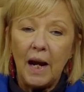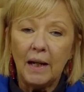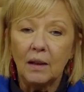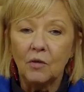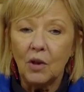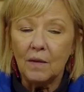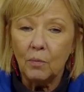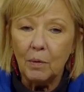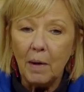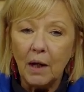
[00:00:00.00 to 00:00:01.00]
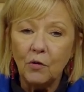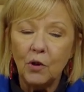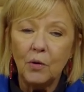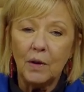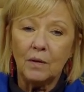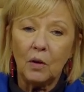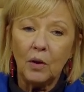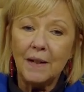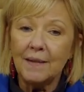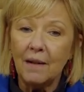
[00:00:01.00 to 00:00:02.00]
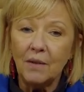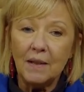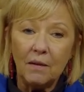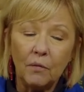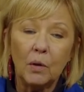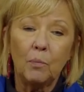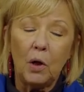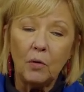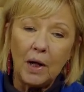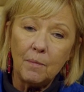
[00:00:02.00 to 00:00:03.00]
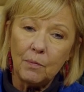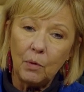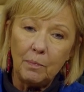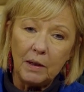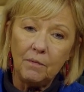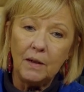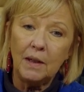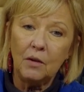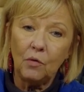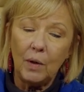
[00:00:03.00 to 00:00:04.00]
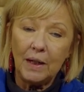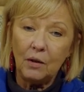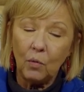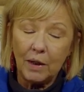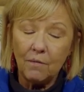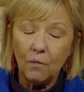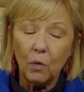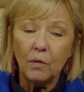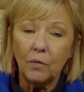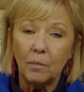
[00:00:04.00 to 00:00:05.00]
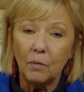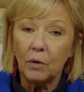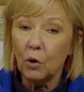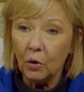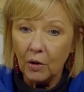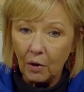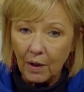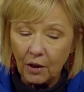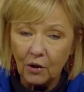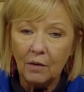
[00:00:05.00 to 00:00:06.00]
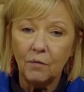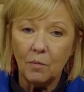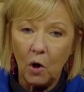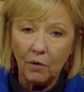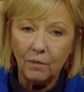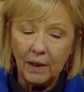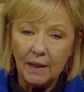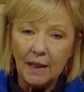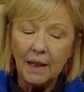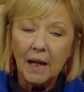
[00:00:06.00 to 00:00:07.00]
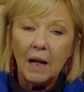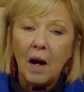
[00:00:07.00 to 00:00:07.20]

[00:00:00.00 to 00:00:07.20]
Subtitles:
I can just remind you that 37 different programs will benefit in 2024 from your donation, from our funding.